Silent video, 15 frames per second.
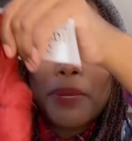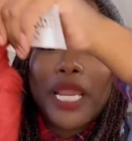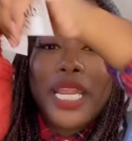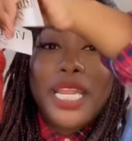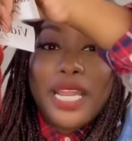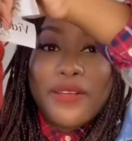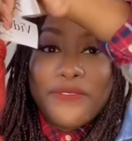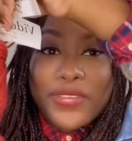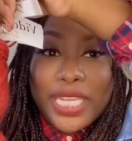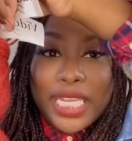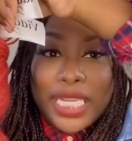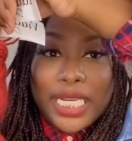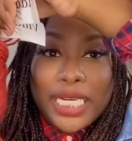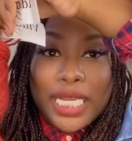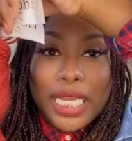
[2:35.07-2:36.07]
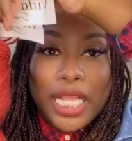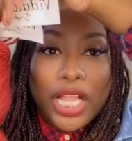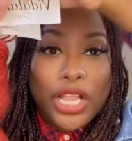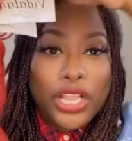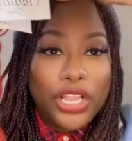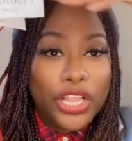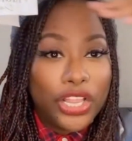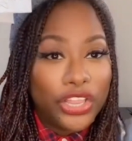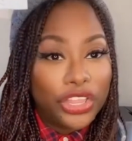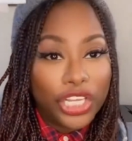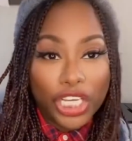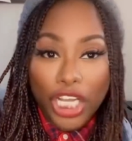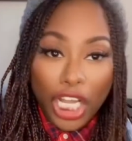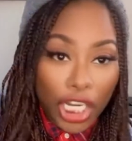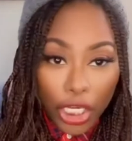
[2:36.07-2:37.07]
loving the
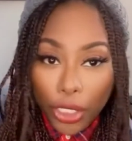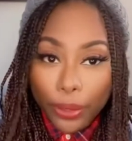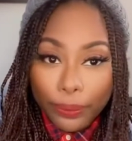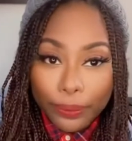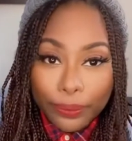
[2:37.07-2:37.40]
color.